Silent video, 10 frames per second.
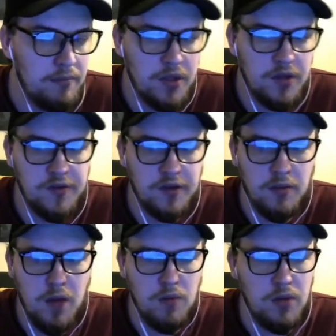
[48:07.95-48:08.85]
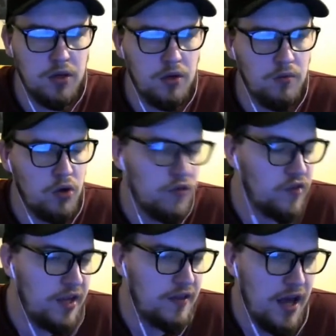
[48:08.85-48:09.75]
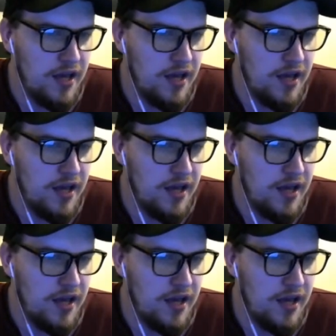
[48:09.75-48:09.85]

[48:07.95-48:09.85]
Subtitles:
because at the moment, we're not seeing that.